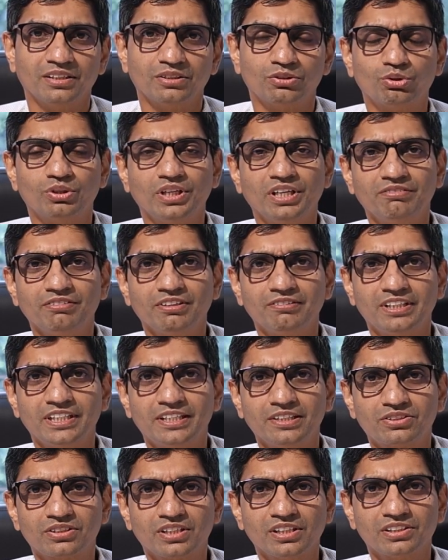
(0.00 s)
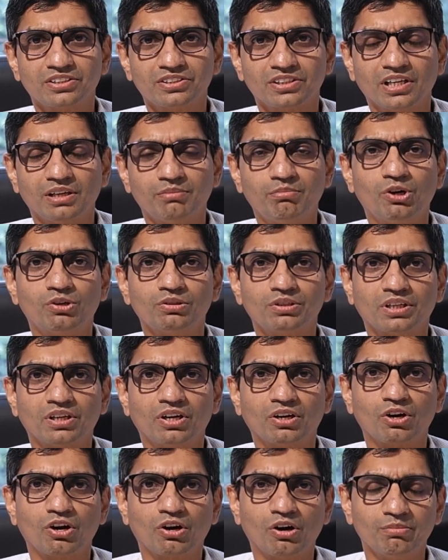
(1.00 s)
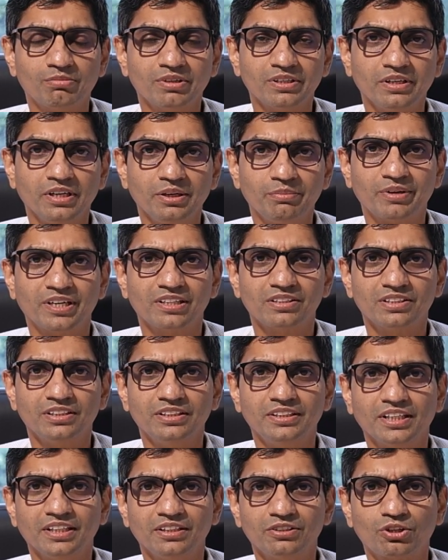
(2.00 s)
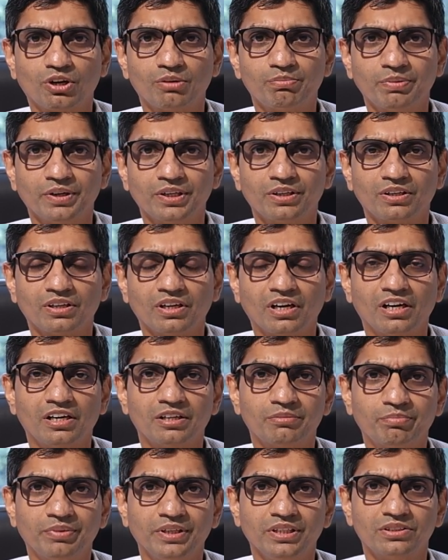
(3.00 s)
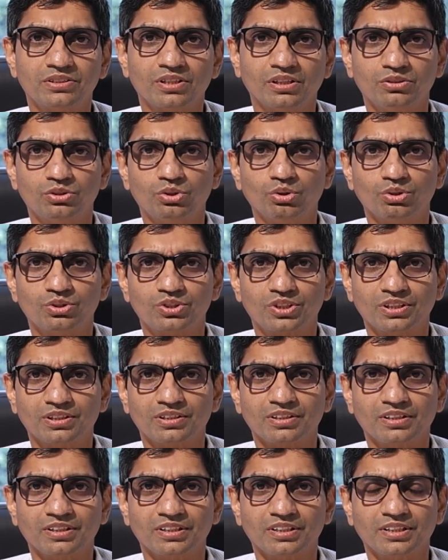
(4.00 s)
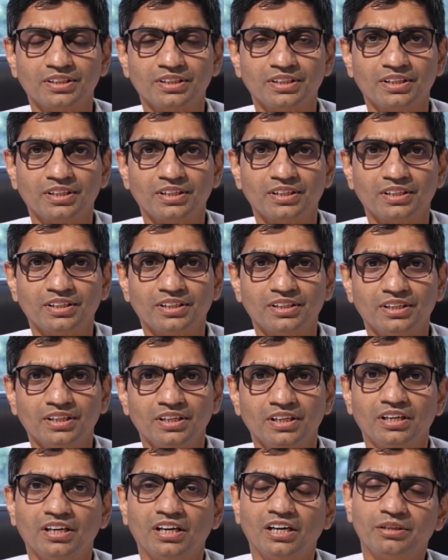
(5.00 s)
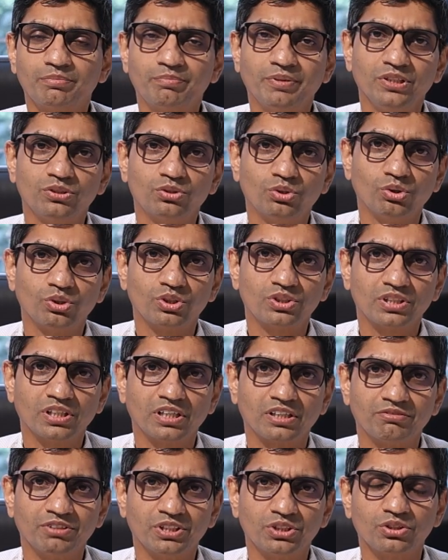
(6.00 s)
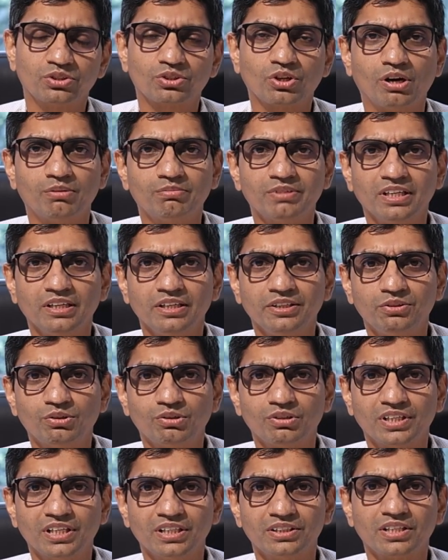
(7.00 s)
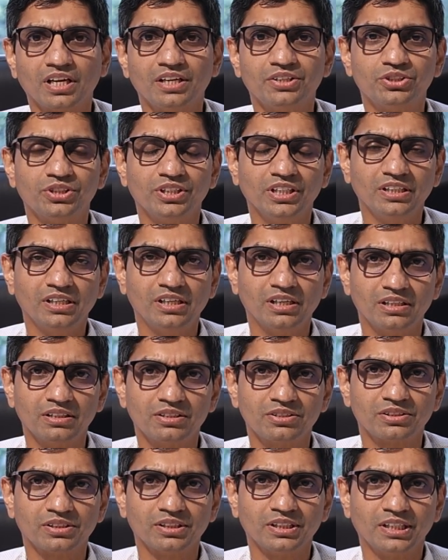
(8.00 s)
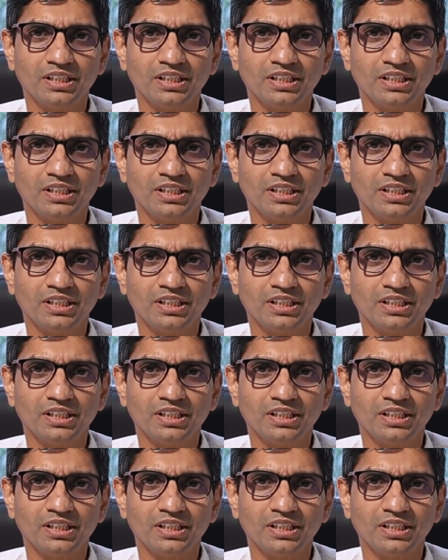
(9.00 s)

Today we will discuss about a commonly presenting topic, herpes zoster. Herpes zoster, which is commonly known as shingles,